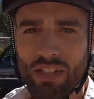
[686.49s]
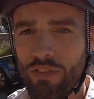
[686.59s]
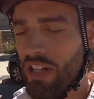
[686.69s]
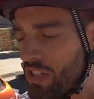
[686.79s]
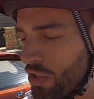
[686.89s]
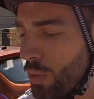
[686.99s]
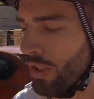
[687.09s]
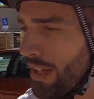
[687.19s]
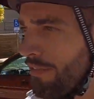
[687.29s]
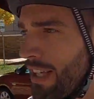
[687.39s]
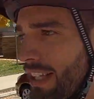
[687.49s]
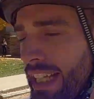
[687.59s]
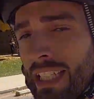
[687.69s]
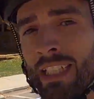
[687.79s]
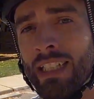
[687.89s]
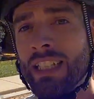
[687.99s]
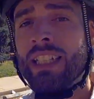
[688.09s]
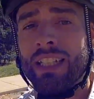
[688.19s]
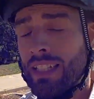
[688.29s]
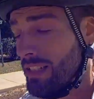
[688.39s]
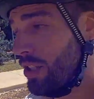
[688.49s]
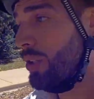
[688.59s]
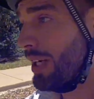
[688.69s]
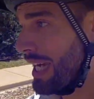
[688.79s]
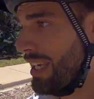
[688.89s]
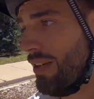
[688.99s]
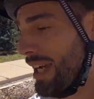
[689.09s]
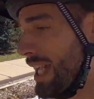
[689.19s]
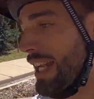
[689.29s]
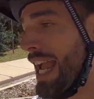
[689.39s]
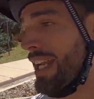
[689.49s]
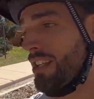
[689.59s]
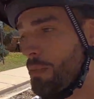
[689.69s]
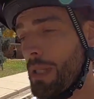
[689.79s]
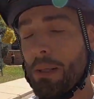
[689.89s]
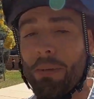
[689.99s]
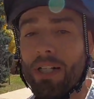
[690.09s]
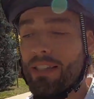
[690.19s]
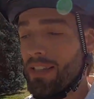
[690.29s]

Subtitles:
They're very squirrely feeling. So I got to hand it to Blaupunkt.